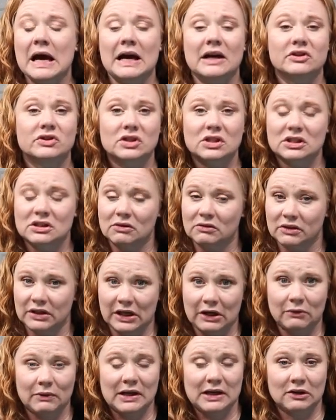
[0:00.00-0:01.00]
I just don't
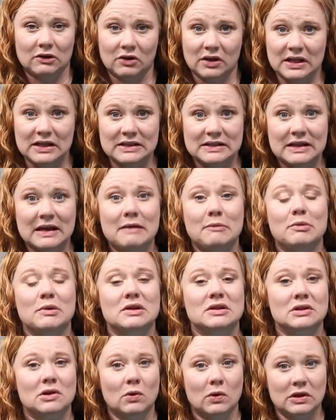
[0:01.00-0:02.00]
think regular heat tape
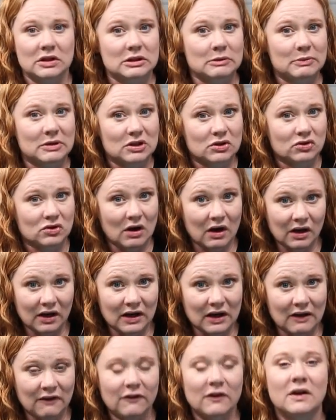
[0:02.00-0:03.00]
is going to be strong
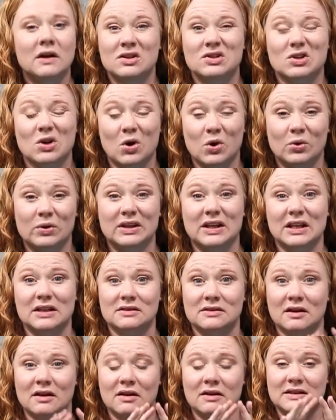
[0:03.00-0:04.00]
enough to hold
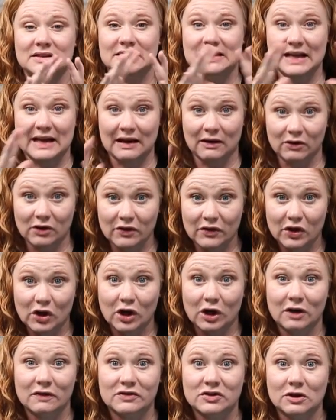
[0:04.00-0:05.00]
it down on the
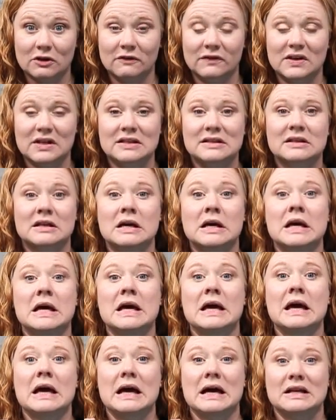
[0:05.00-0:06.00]
curved surface
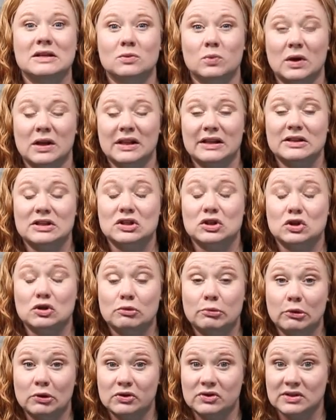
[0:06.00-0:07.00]
as well as
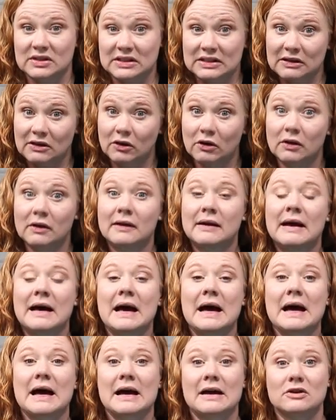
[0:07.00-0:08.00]
super still
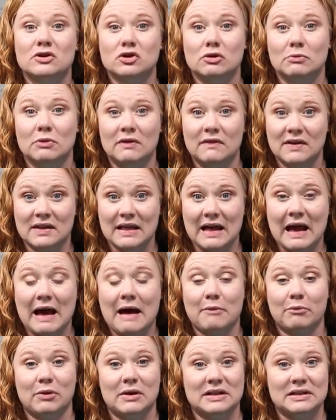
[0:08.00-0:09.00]
as you're moving the
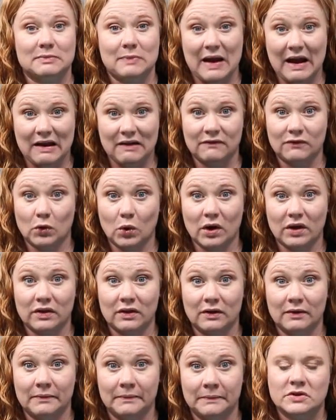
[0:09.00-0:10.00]
hat press back and
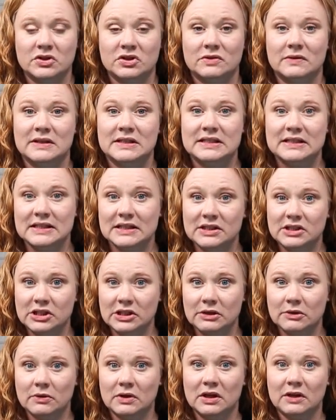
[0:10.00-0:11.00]
forth. So I did
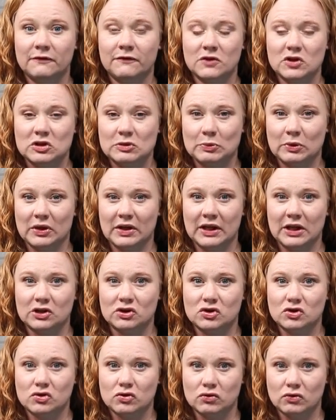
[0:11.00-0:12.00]
do an infusible
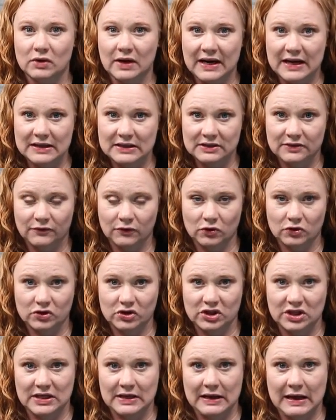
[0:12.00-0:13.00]
ink transfer
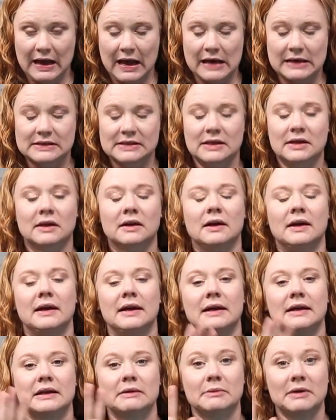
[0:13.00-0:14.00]
sheet hat,
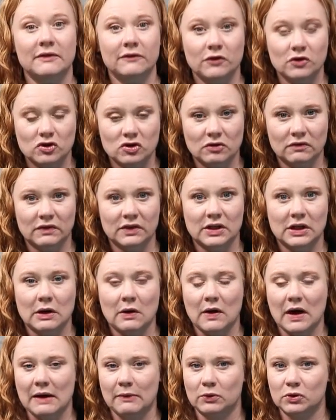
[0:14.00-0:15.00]
and in my future
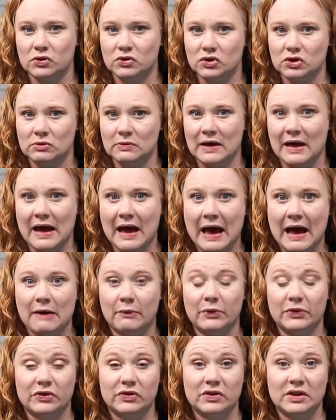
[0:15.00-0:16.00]
video I will do a
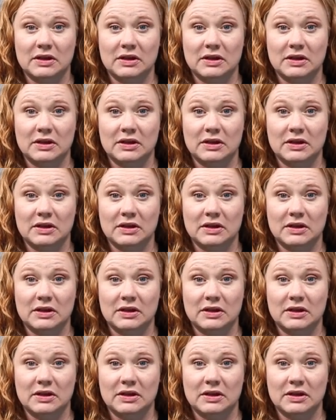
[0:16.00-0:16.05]
hat with